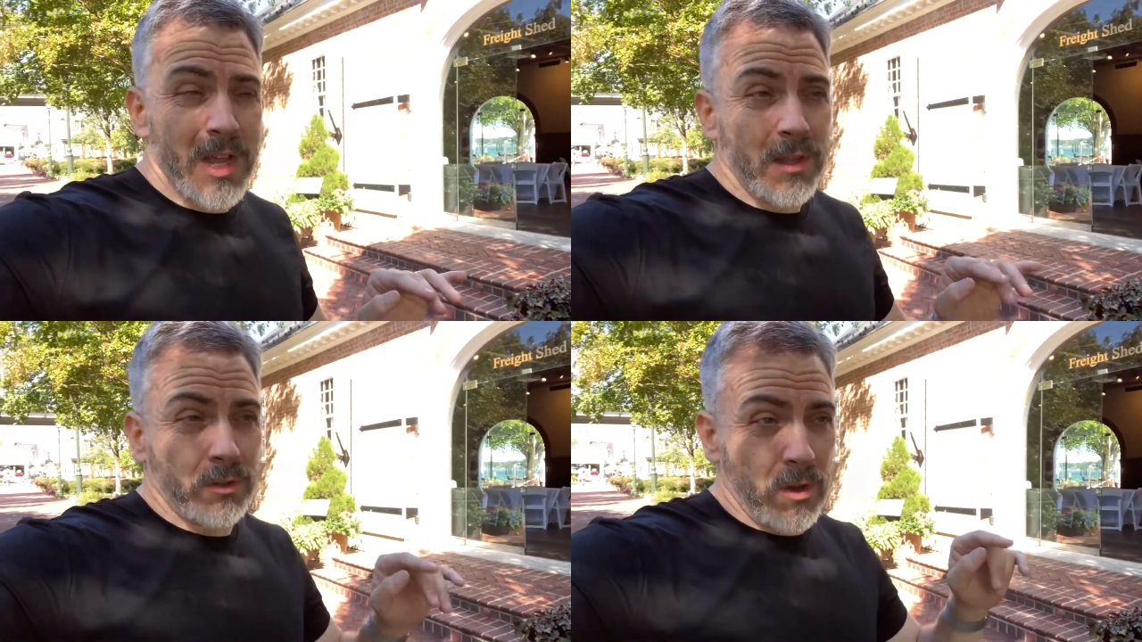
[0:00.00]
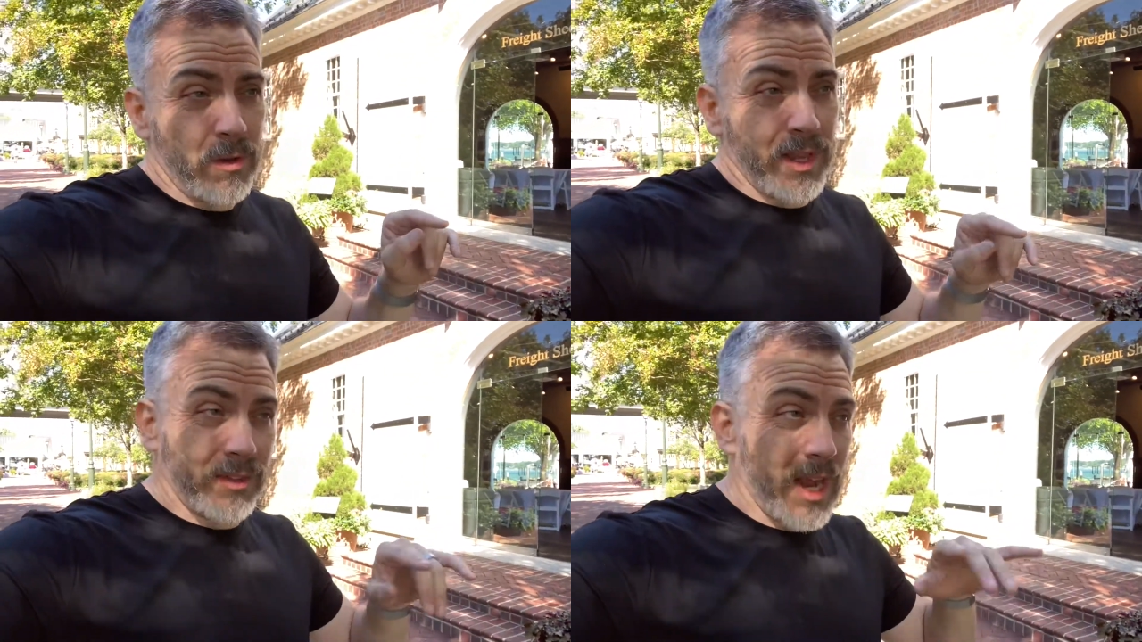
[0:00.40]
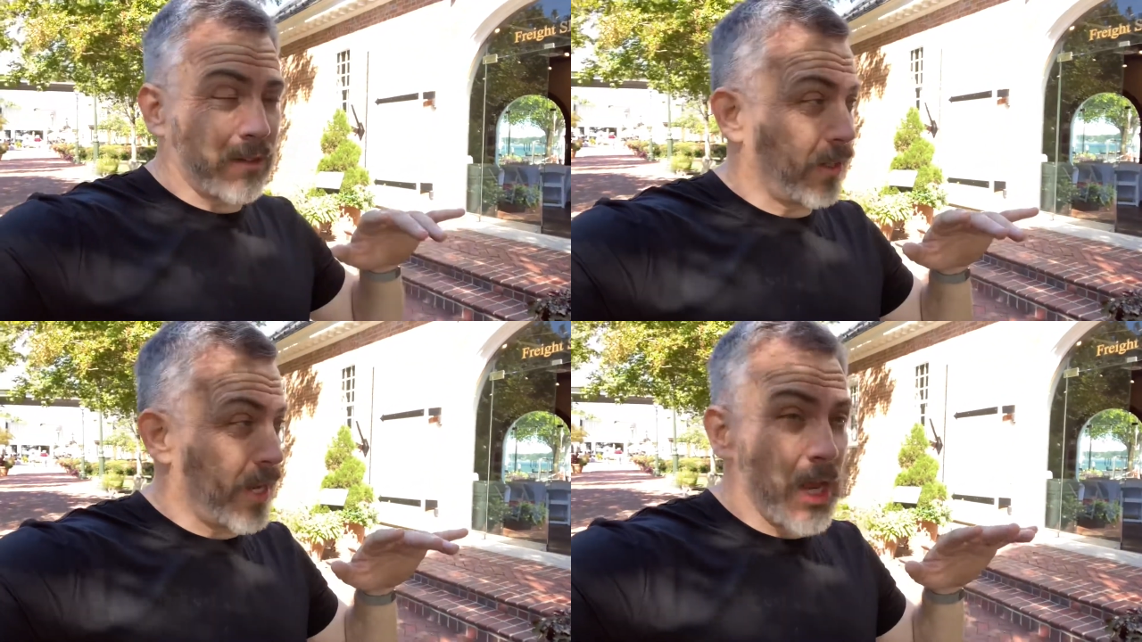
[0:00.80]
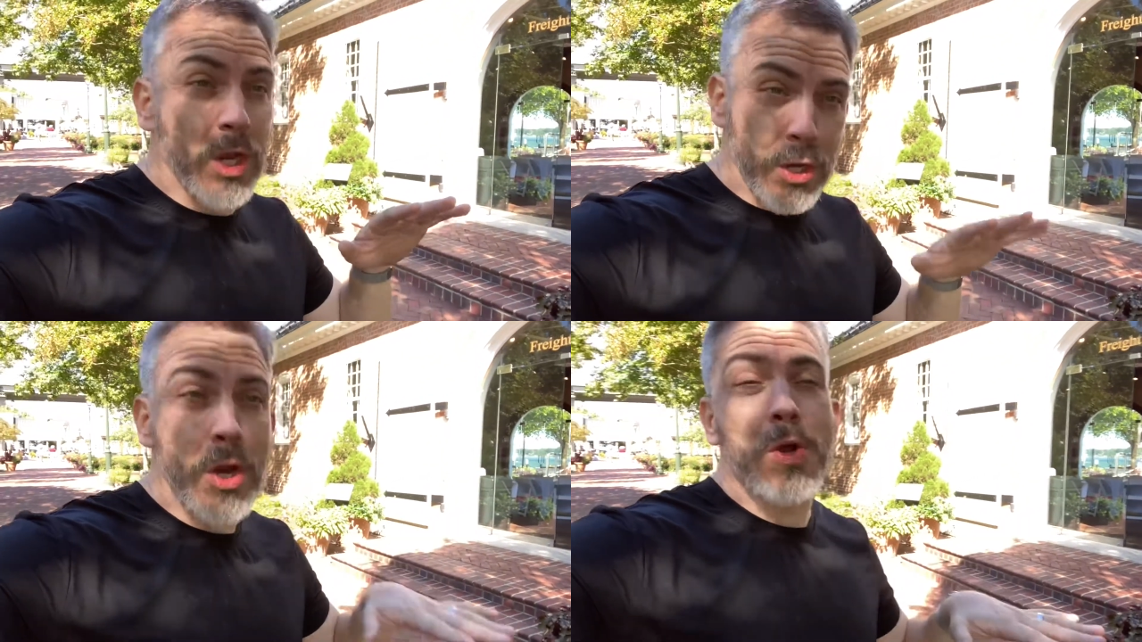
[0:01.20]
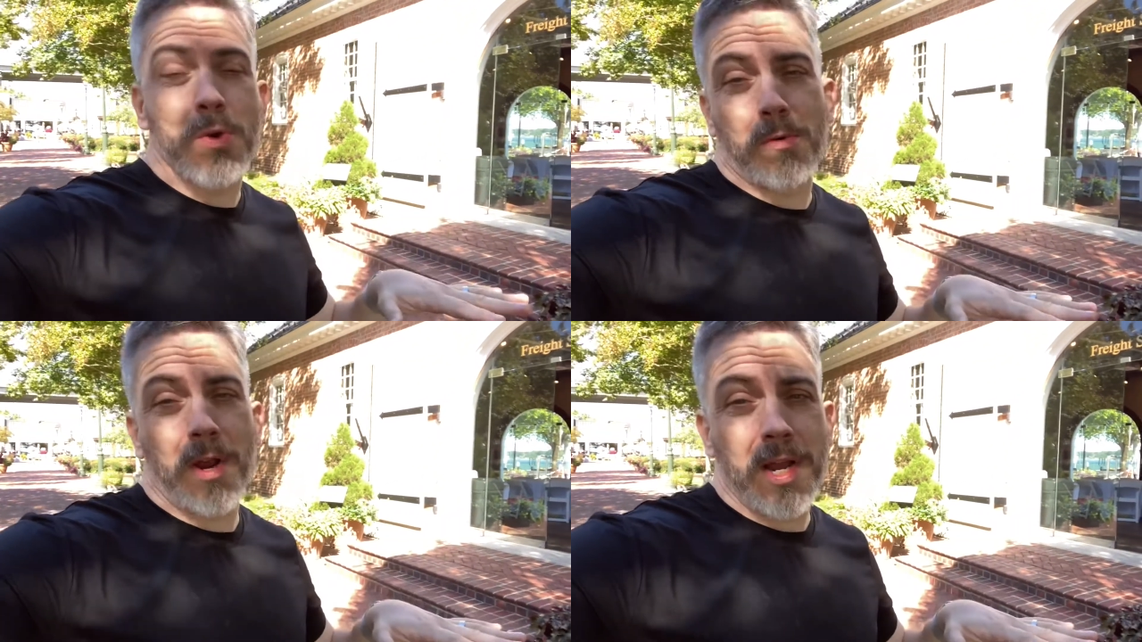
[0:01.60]
So it's actually
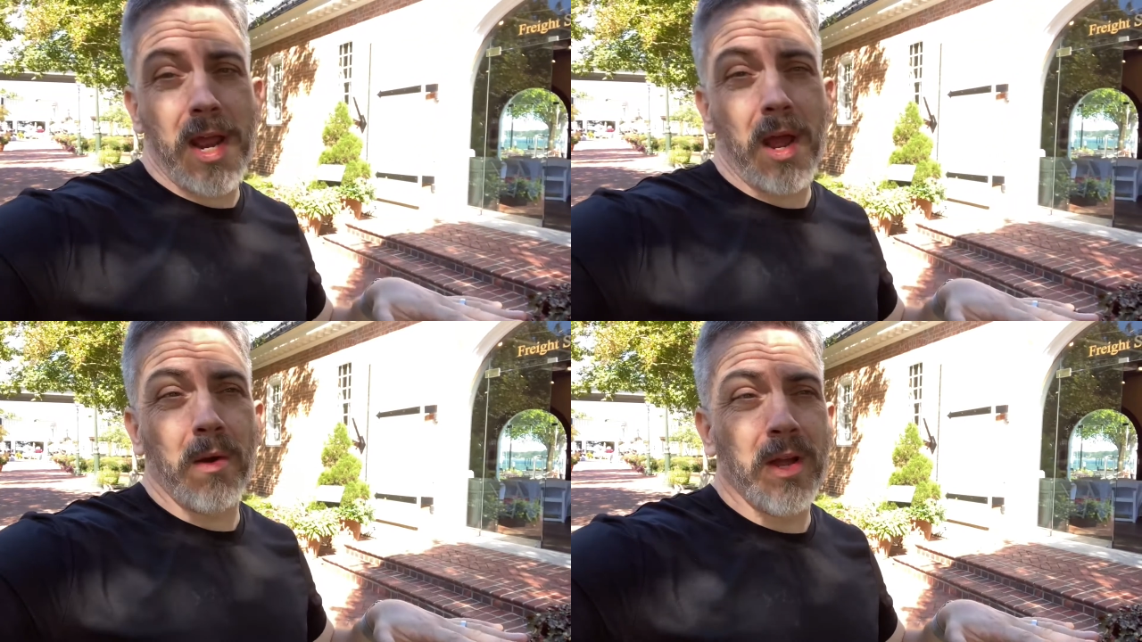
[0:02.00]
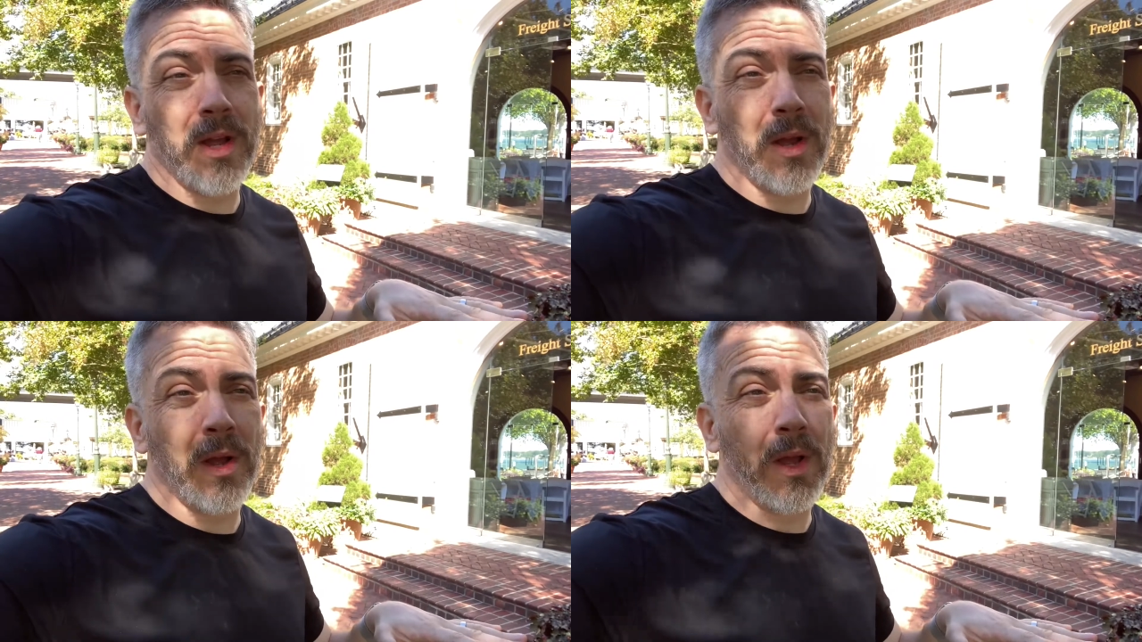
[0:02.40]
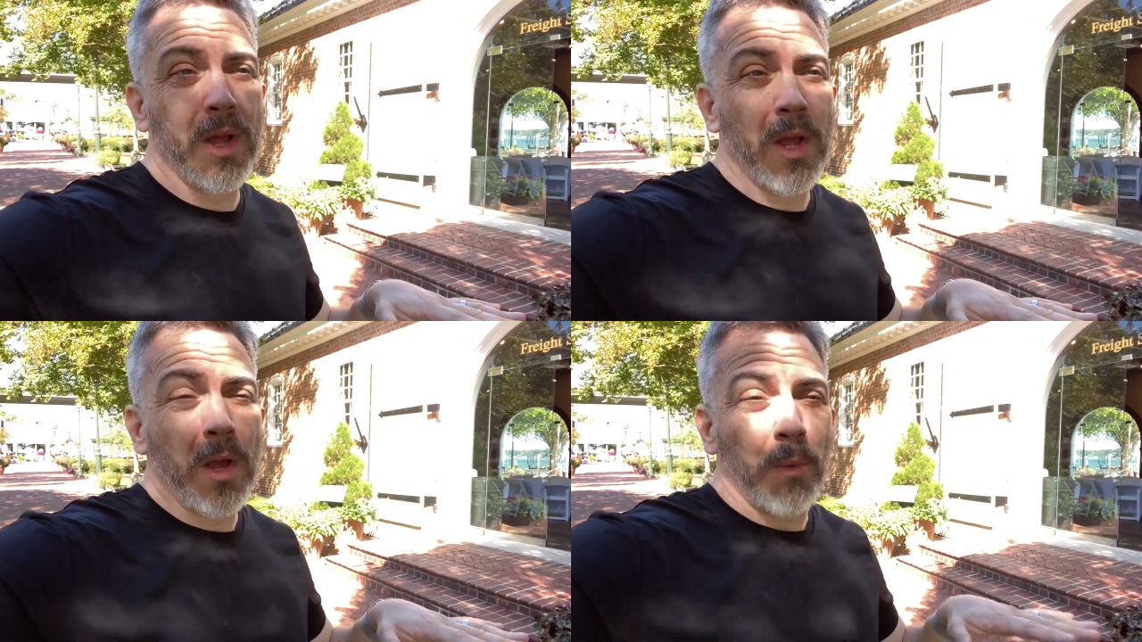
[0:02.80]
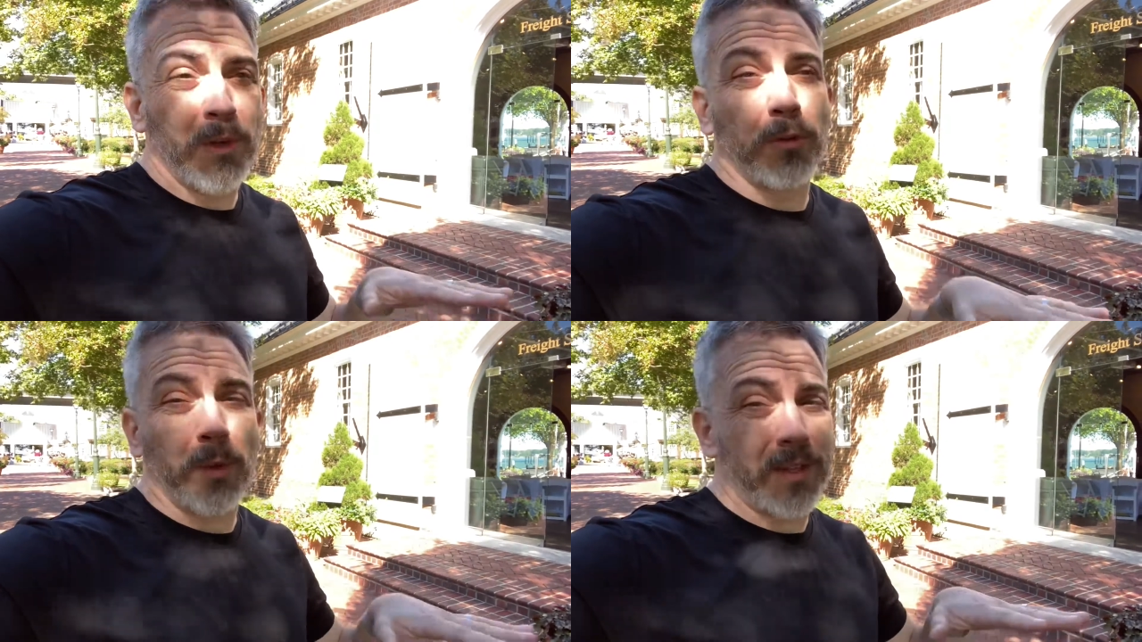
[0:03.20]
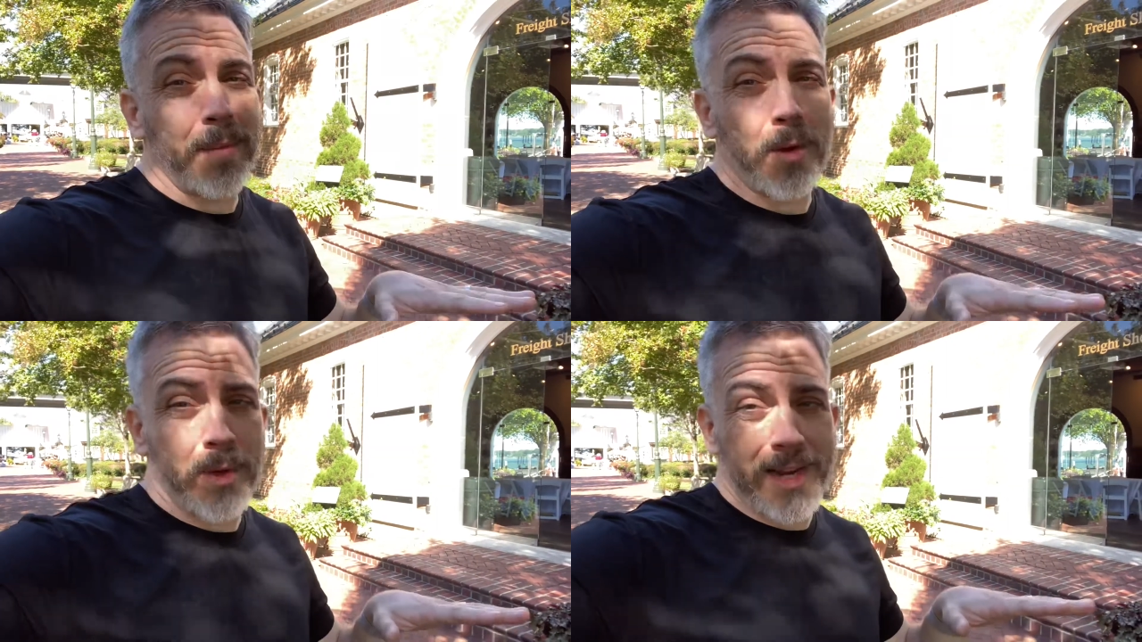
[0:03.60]
noon right now which is what time
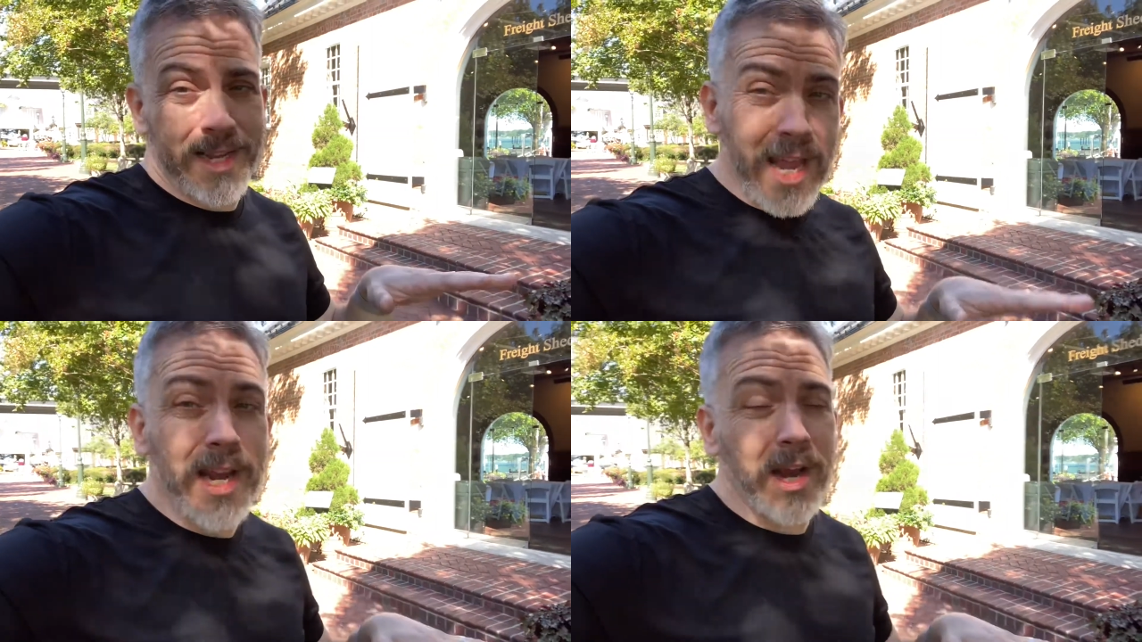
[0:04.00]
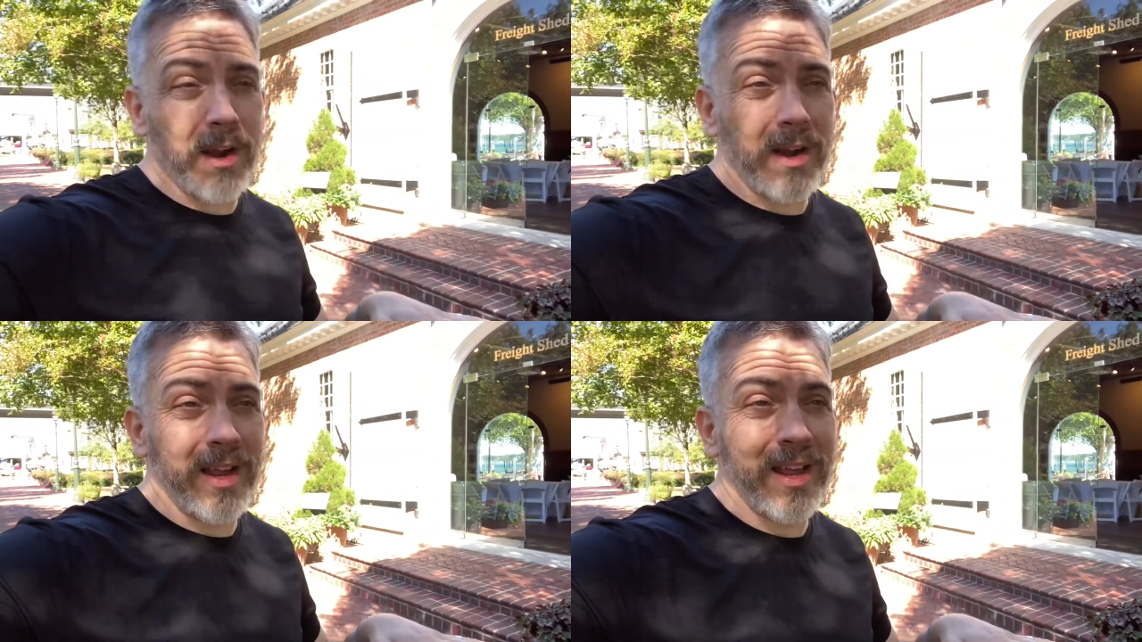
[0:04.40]
I wanted to get here.